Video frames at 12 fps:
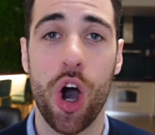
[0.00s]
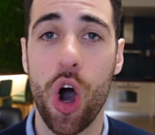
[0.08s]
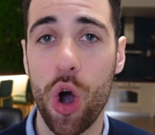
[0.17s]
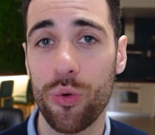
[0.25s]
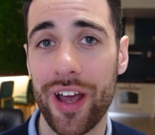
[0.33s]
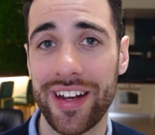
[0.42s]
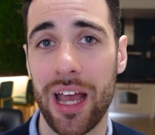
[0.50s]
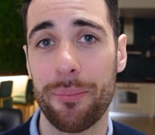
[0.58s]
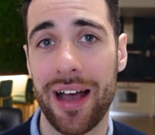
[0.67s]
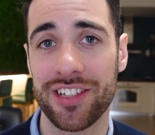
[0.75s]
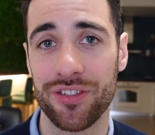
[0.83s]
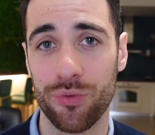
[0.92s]
Already a
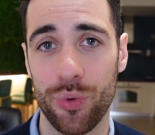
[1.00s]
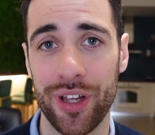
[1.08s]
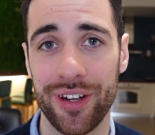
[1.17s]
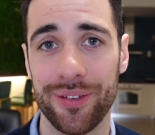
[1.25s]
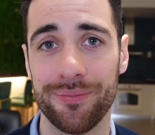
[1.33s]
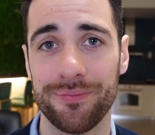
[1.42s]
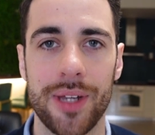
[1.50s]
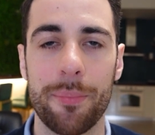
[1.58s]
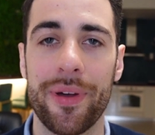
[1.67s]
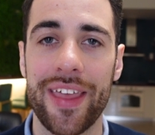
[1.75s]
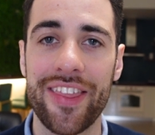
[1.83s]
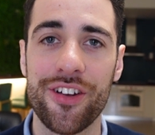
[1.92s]
massive win.
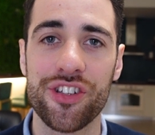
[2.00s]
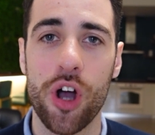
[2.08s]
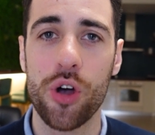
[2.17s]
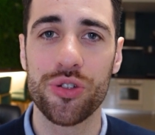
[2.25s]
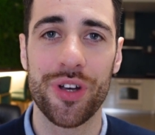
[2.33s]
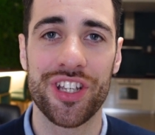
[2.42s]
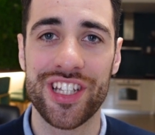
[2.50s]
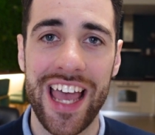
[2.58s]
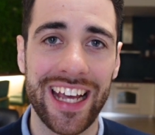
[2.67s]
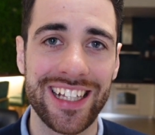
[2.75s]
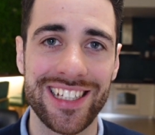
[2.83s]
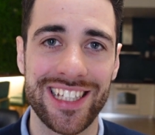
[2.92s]
But then there's also a
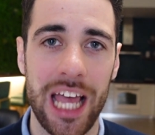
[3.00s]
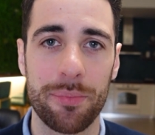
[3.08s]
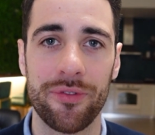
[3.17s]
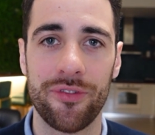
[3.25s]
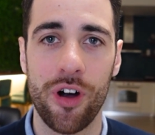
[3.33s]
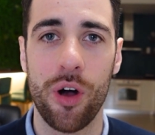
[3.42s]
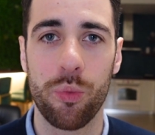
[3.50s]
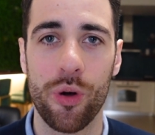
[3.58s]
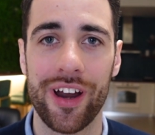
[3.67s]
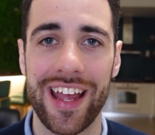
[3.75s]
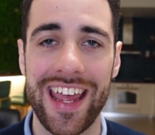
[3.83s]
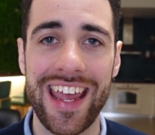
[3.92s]
second step involved
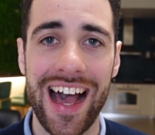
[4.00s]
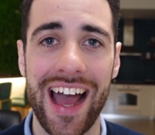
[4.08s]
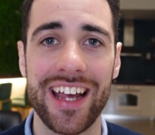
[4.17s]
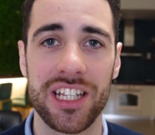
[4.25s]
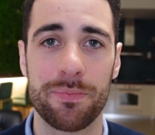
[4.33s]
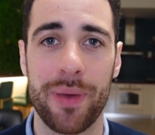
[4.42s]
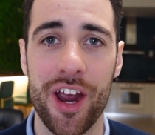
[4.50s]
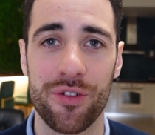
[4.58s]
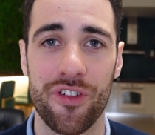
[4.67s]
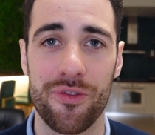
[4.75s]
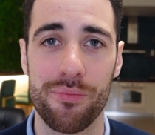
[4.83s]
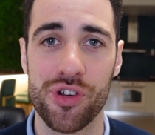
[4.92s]
where AI is paired
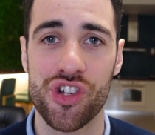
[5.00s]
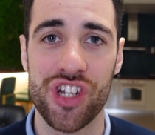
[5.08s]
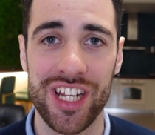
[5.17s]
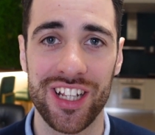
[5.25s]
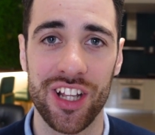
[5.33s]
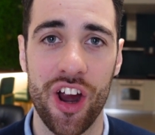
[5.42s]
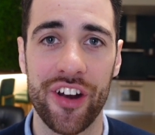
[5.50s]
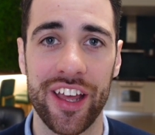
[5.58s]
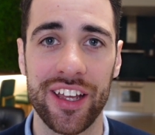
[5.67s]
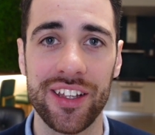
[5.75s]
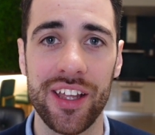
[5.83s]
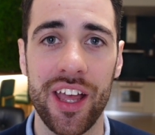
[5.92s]
with machine
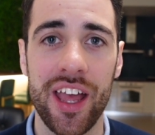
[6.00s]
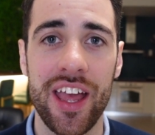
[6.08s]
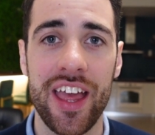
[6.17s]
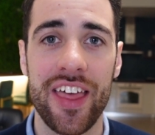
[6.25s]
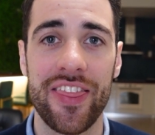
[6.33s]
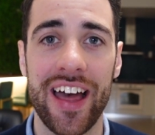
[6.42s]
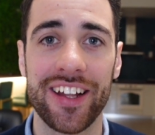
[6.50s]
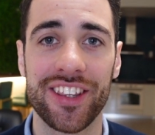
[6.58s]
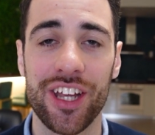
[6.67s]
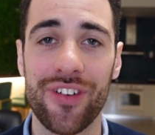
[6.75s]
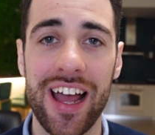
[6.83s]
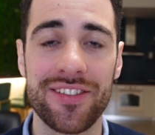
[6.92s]
learning
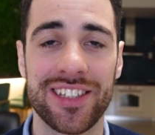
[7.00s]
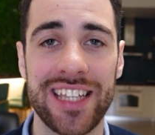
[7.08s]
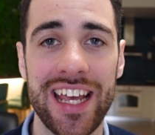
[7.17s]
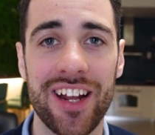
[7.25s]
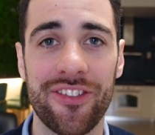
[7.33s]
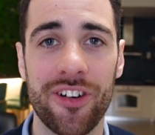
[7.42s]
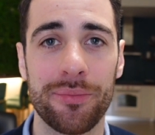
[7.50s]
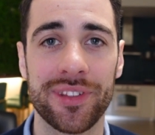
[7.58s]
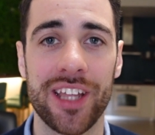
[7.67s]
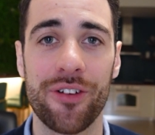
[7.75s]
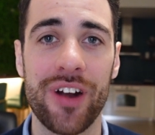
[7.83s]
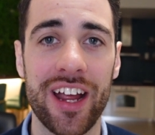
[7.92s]
that derives data
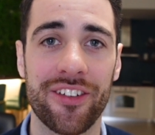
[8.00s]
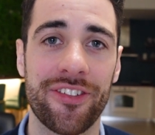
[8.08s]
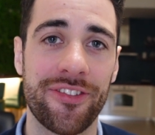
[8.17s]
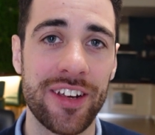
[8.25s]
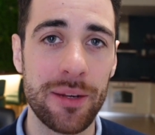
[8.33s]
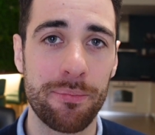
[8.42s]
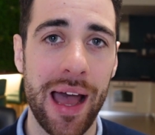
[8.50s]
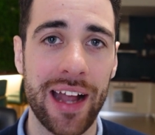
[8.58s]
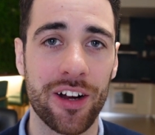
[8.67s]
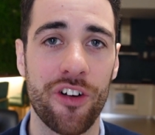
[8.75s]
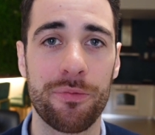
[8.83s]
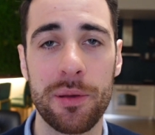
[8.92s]
from direct
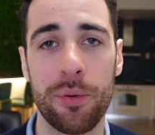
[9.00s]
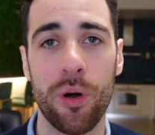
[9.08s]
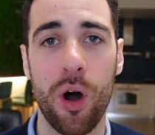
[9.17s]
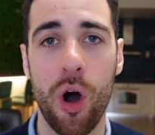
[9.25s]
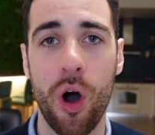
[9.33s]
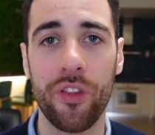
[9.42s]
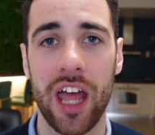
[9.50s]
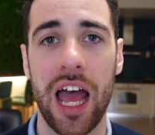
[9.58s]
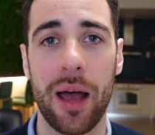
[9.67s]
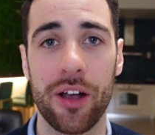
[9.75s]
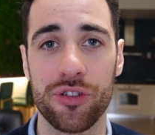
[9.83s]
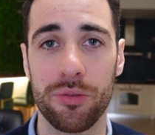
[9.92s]
feedback of people on
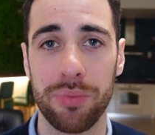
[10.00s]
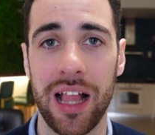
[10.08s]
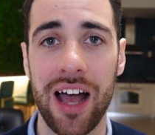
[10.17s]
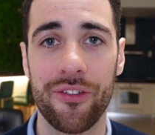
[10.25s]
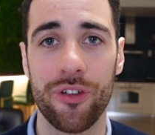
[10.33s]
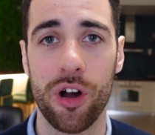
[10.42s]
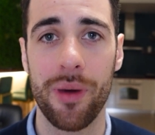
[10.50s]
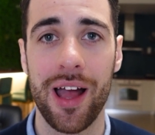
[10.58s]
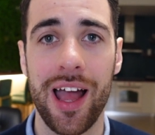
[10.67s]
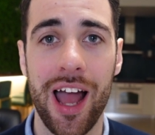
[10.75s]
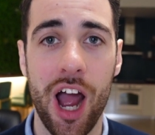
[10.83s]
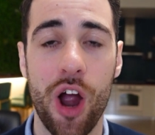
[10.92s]
that actual platform,
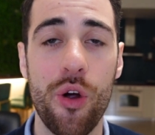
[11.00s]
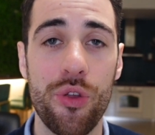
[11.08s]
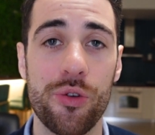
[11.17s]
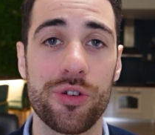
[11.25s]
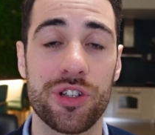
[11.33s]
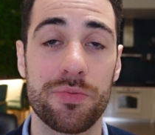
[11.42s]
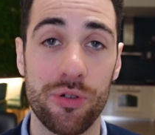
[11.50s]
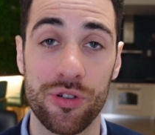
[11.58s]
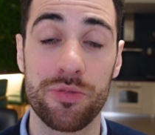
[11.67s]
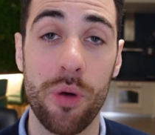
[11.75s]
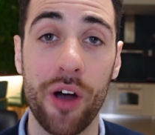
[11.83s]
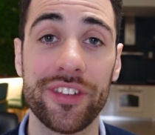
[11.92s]
how they're
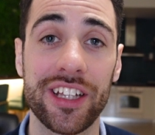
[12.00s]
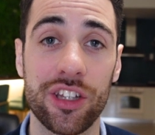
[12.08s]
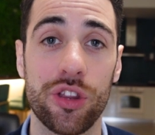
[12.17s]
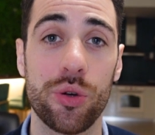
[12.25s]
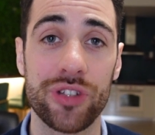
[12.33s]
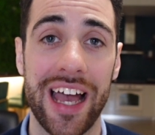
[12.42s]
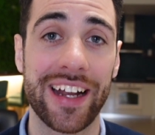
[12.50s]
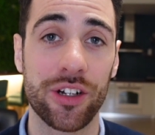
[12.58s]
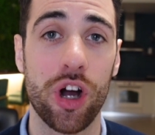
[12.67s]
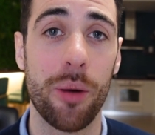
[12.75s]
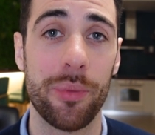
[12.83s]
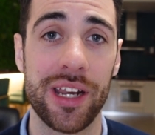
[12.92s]
responding to those ad
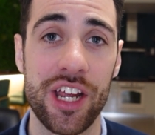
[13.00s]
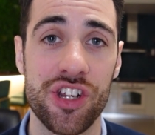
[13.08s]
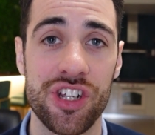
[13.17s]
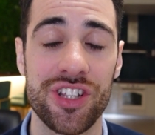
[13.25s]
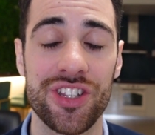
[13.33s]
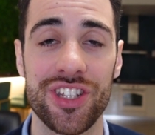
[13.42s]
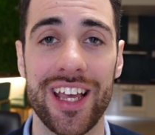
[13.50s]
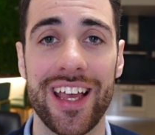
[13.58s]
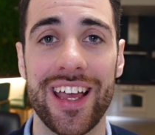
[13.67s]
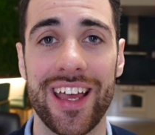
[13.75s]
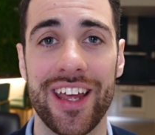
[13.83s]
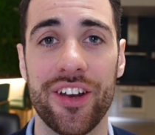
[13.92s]
combinations
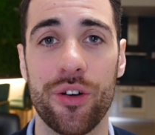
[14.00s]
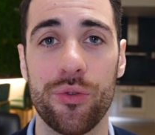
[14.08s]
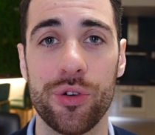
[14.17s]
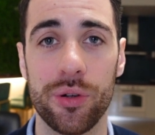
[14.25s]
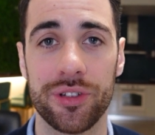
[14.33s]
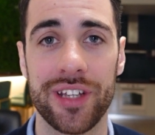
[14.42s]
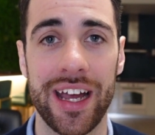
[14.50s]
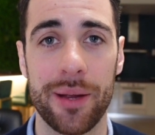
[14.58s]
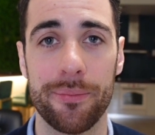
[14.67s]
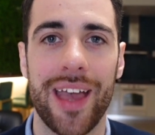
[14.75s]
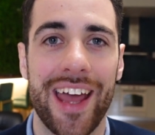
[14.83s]
in real time.